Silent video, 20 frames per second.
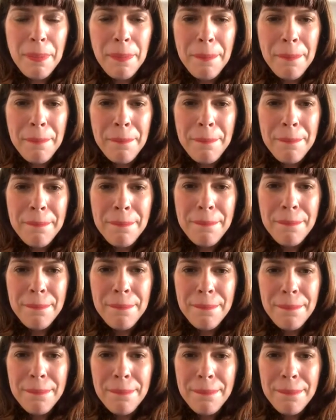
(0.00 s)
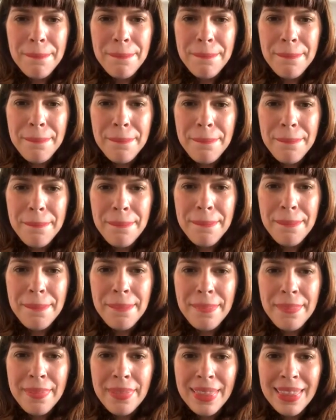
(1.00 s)

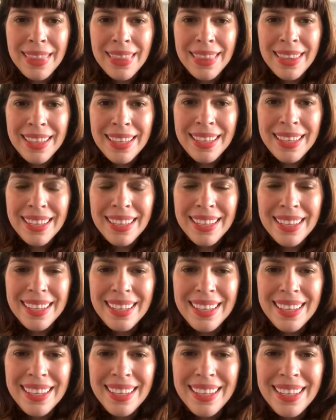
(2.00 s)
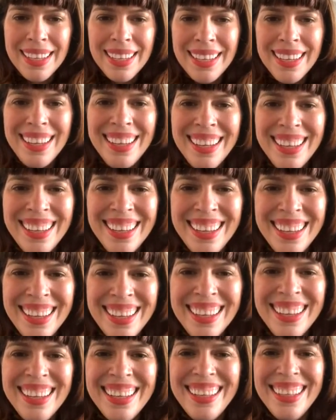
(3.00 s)

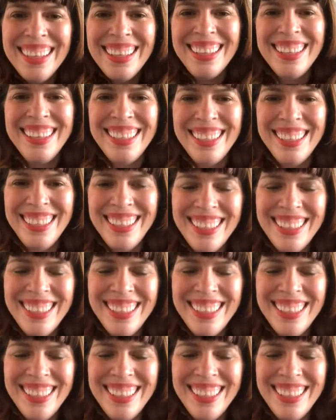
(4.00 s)
The person shown says nothing.